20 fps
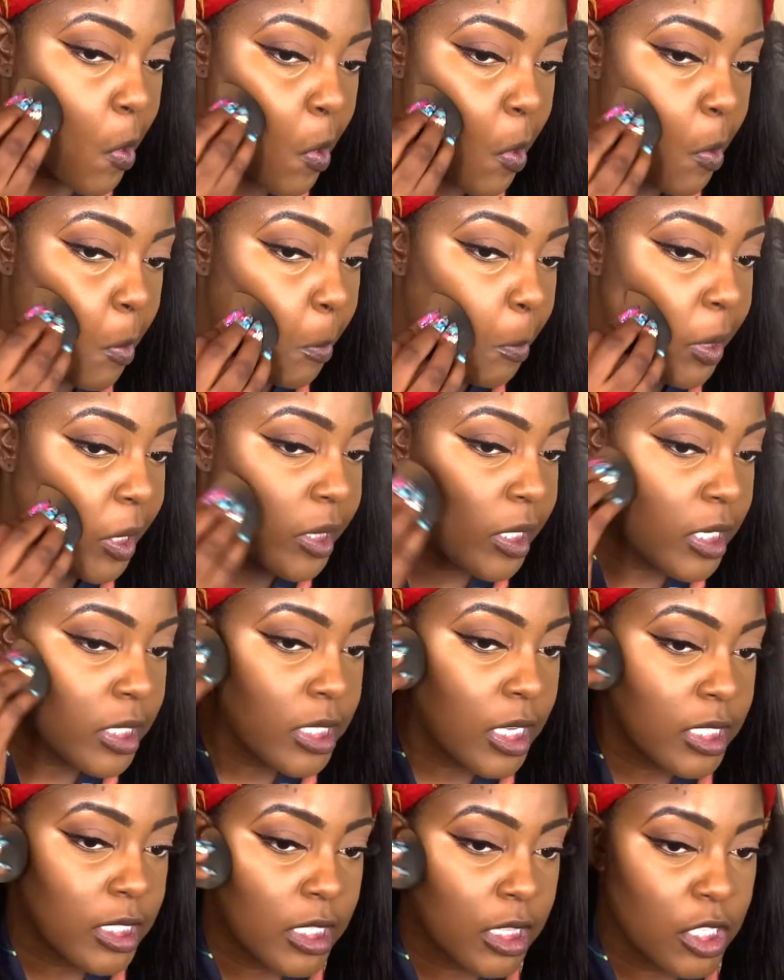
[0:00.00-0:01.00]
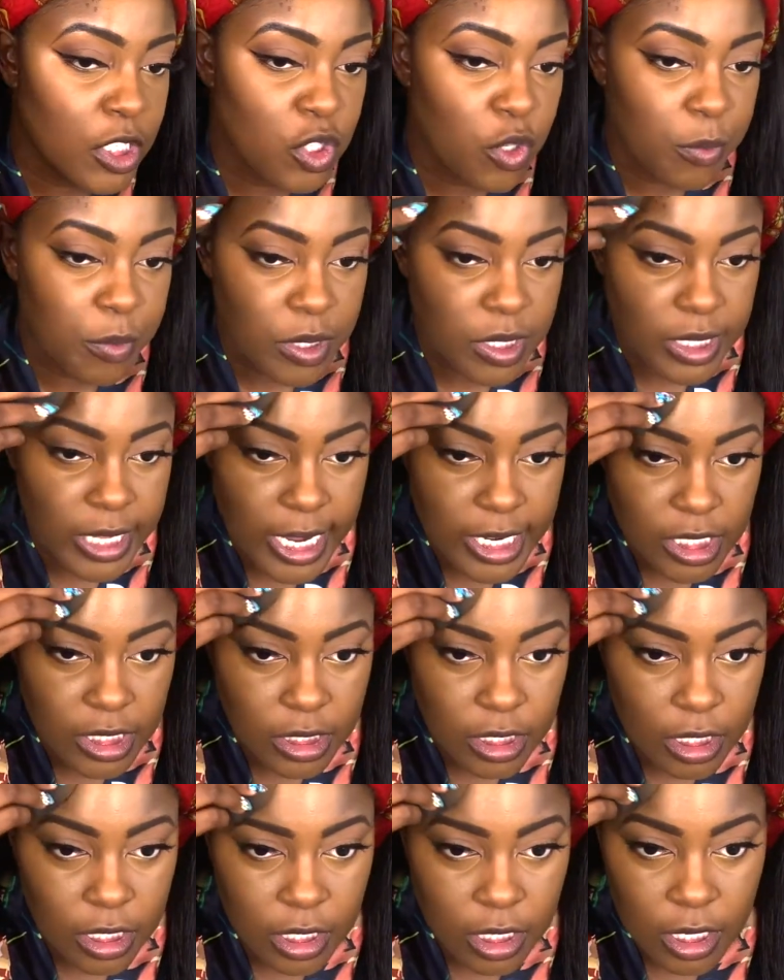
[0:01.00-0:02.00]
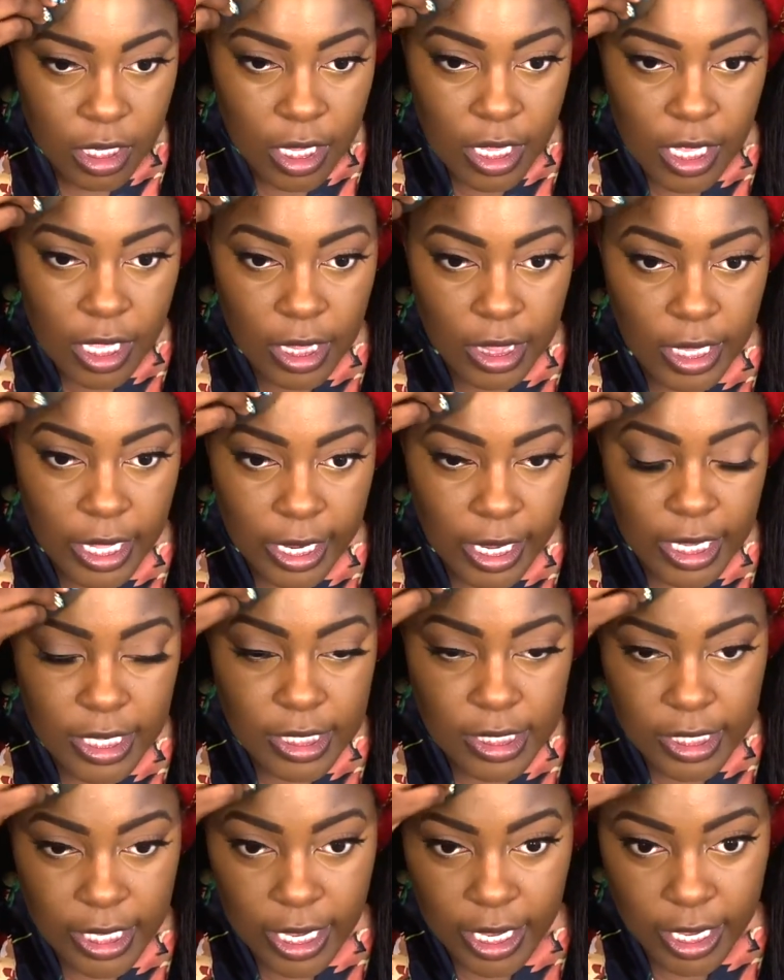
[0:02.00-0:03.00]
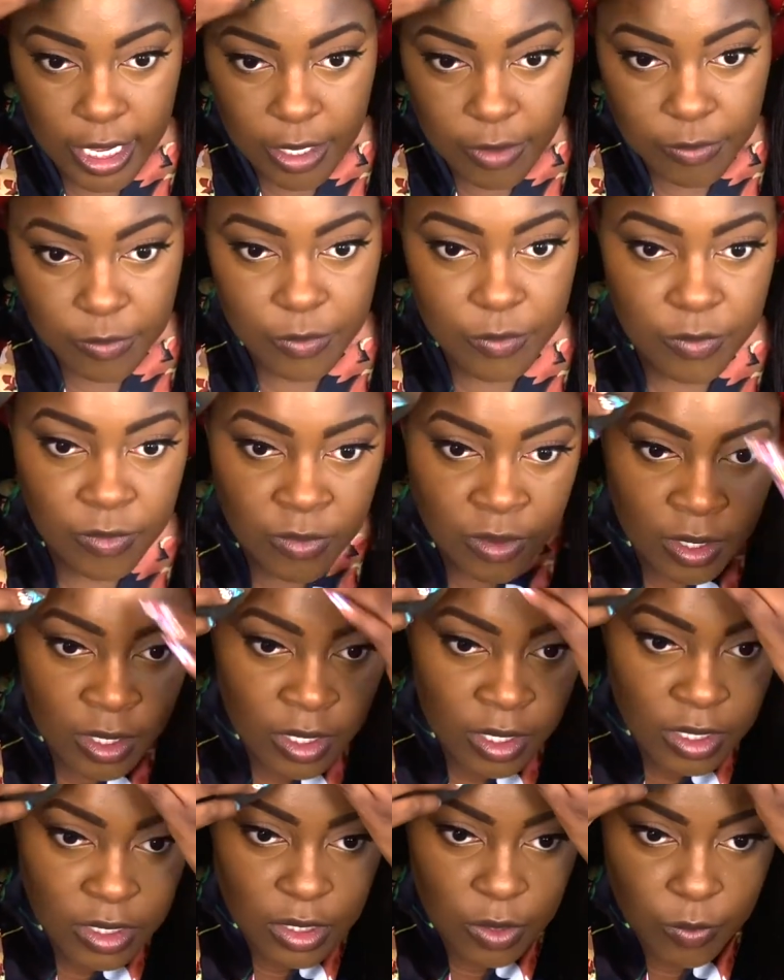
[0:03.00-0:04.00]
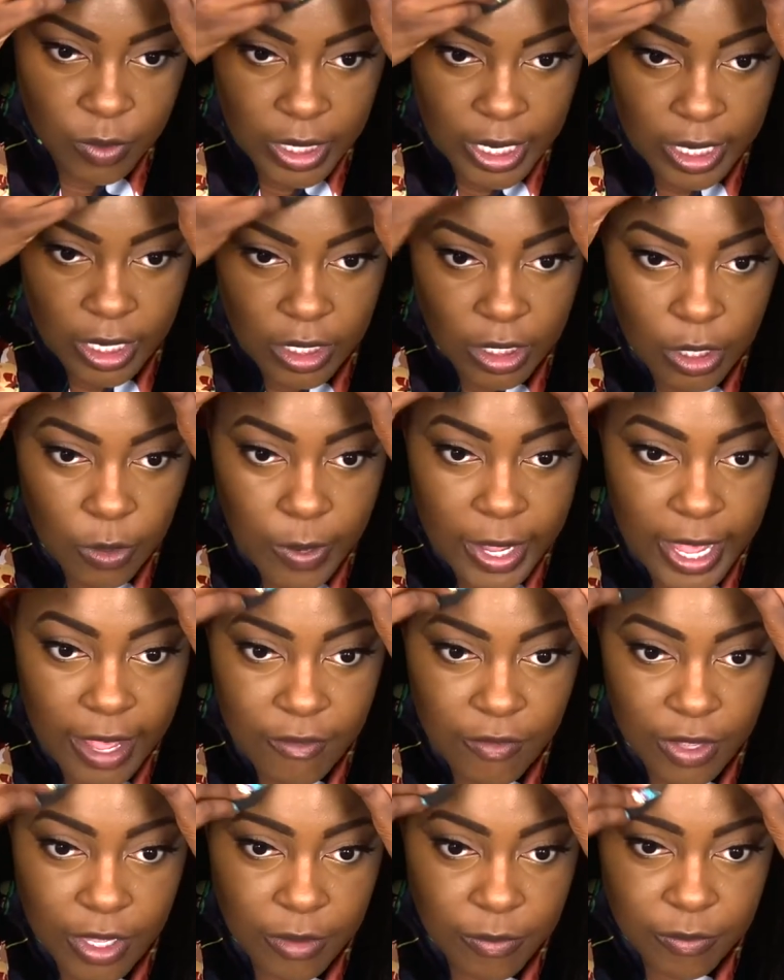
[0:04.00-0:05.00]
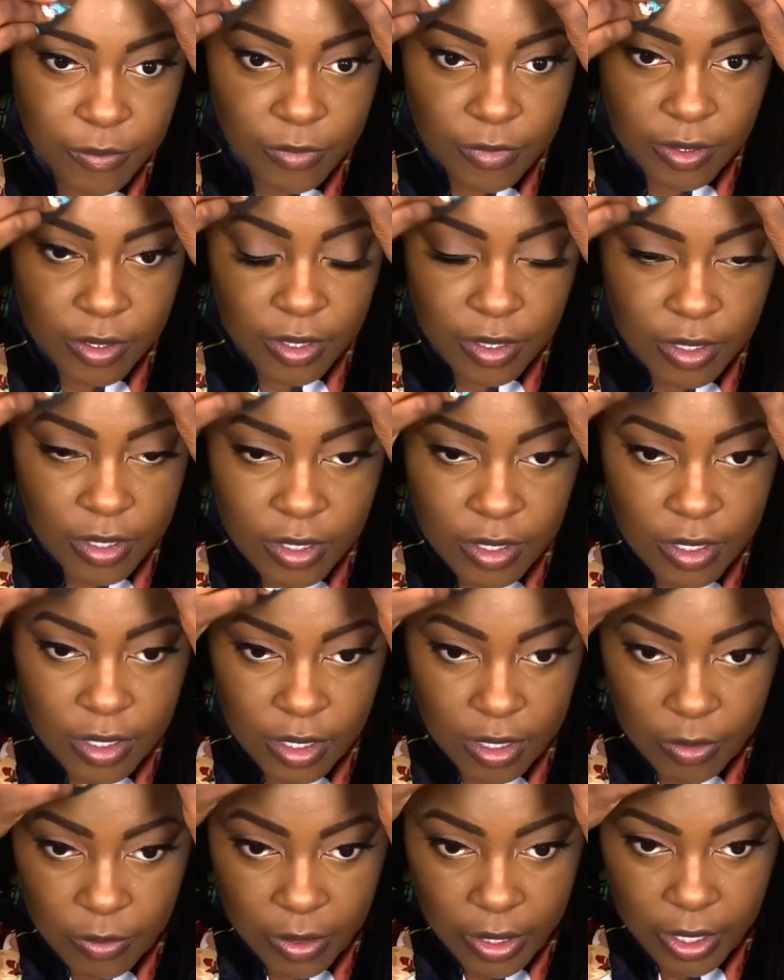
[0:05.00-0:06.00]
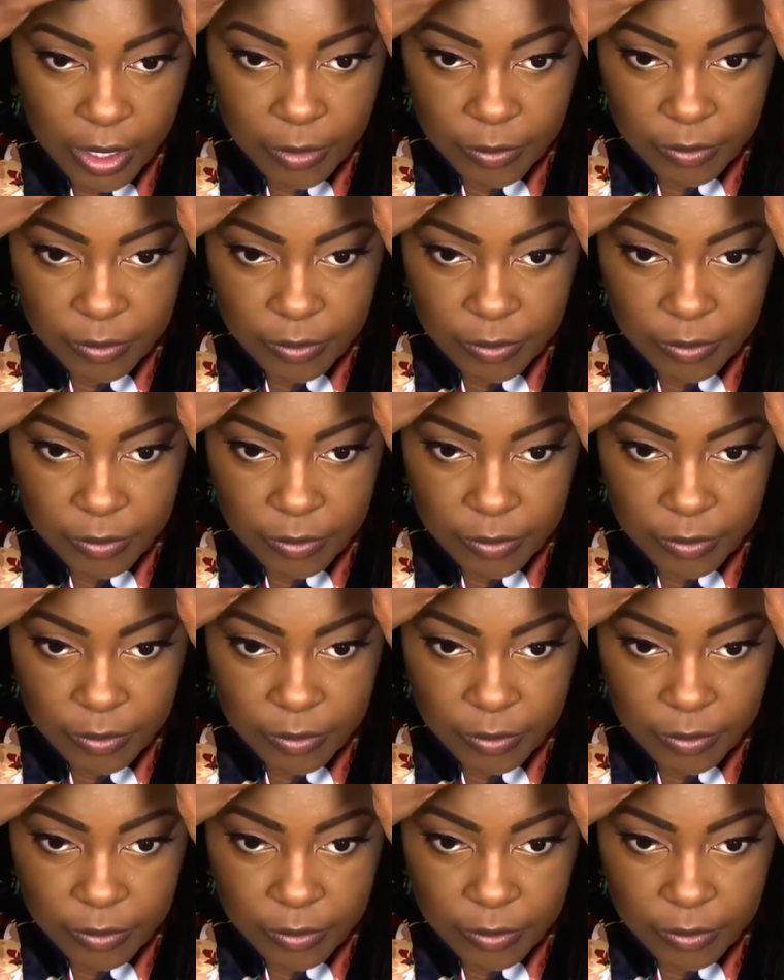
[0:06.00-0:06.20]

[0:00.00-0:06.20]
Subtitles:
But this isn't the super snatch look, like I said, so we're not gonna go heavy, okay?